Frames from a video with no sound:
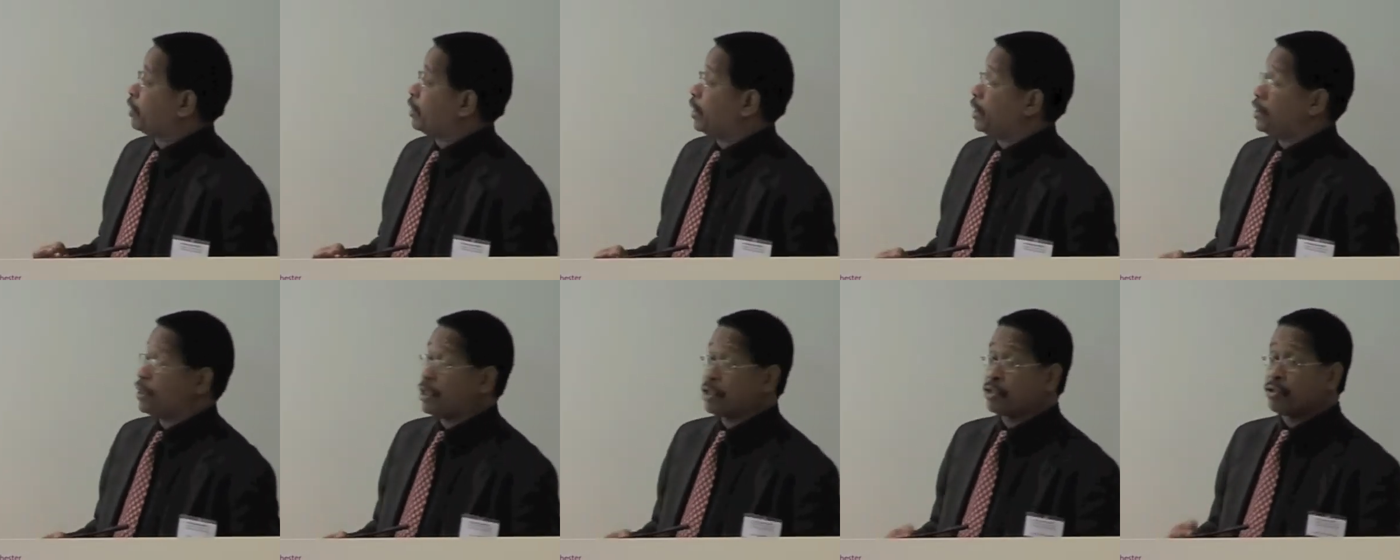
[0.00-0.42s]

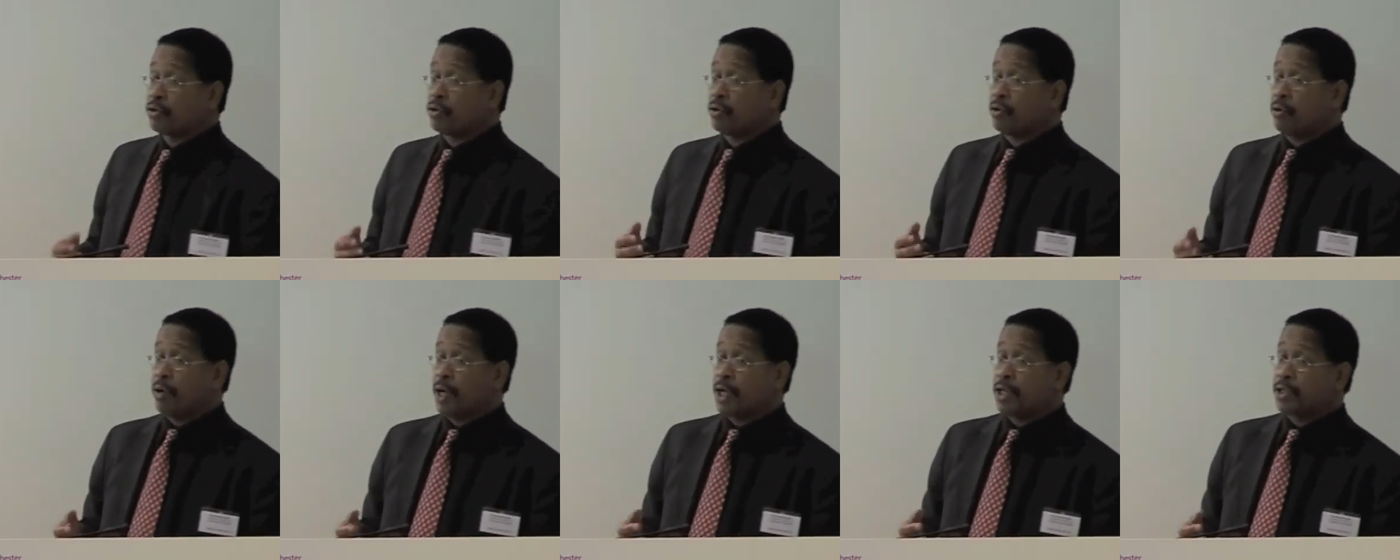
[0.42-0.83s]
and there's no
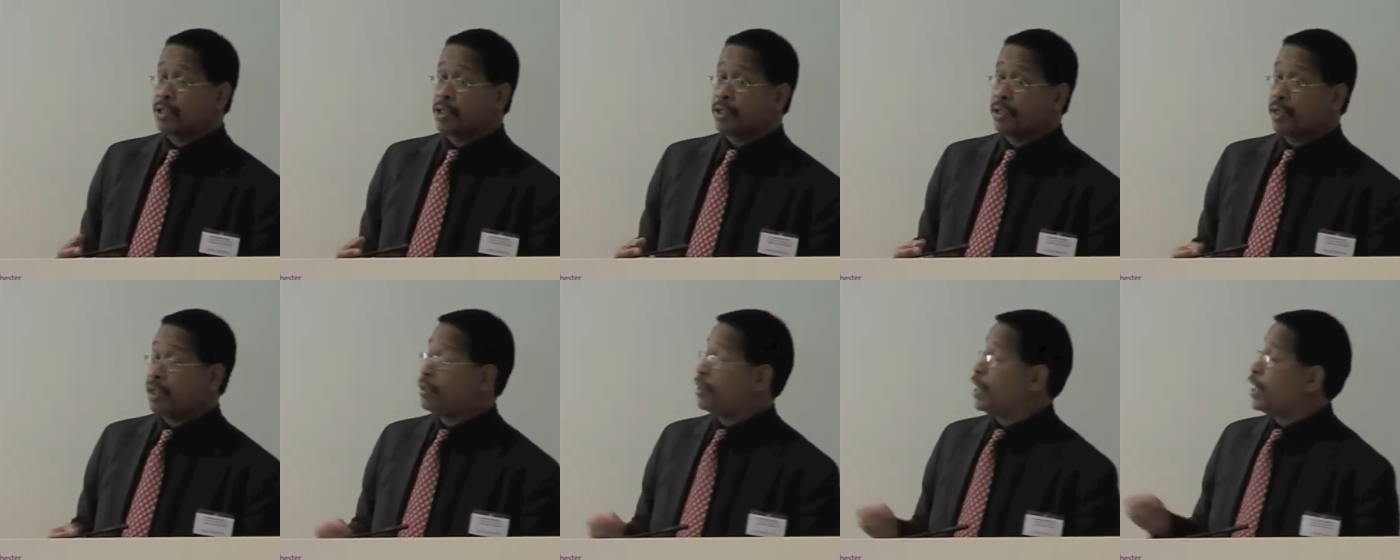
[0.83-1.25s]

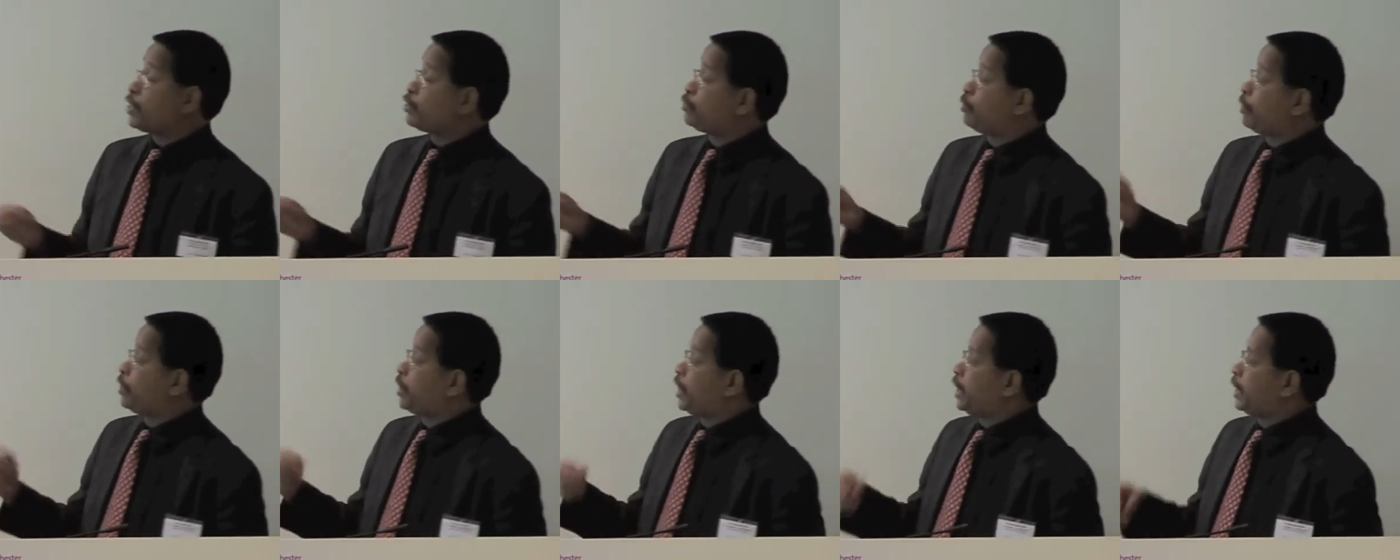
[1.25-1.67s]
question that that's
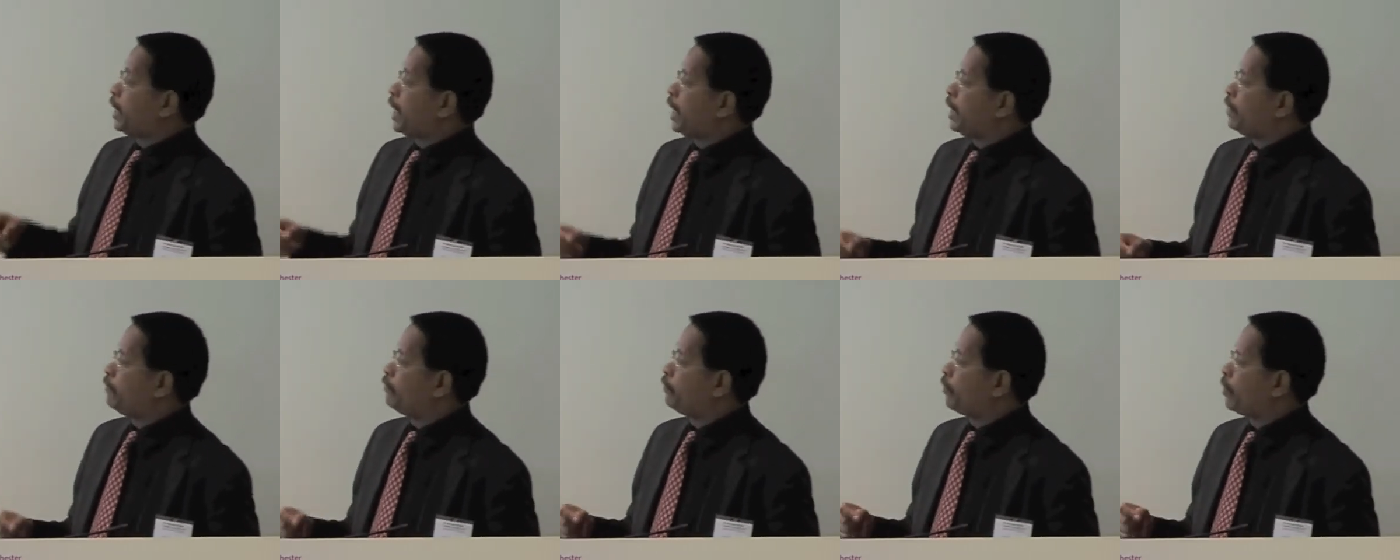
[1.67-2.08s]
where they
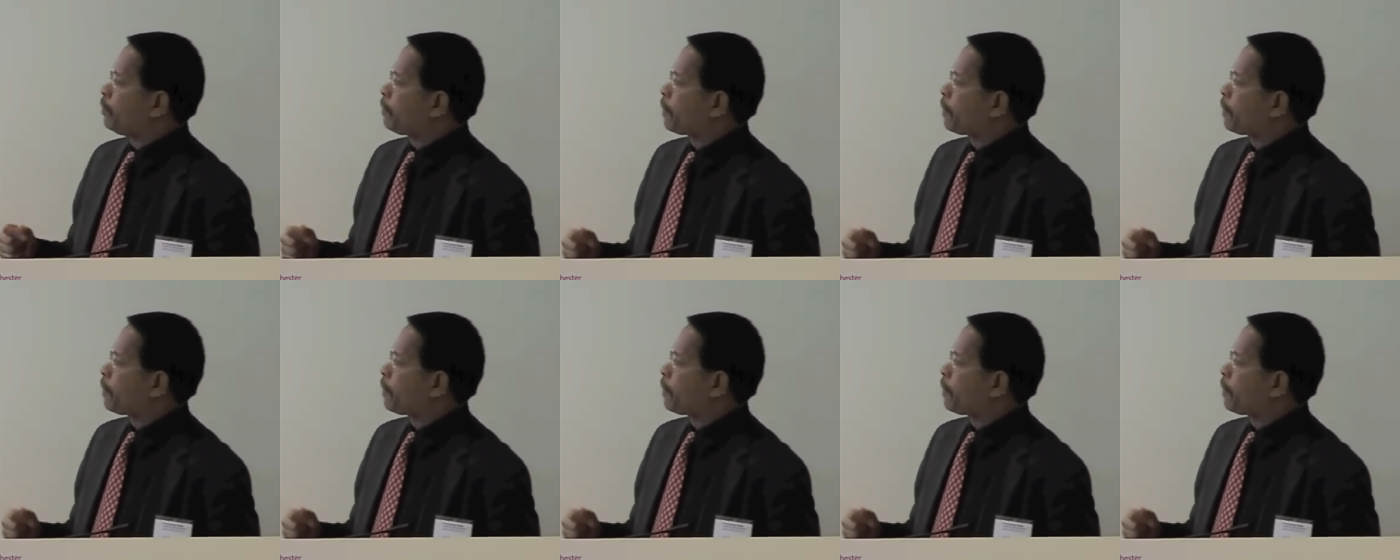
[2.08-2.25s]
came from.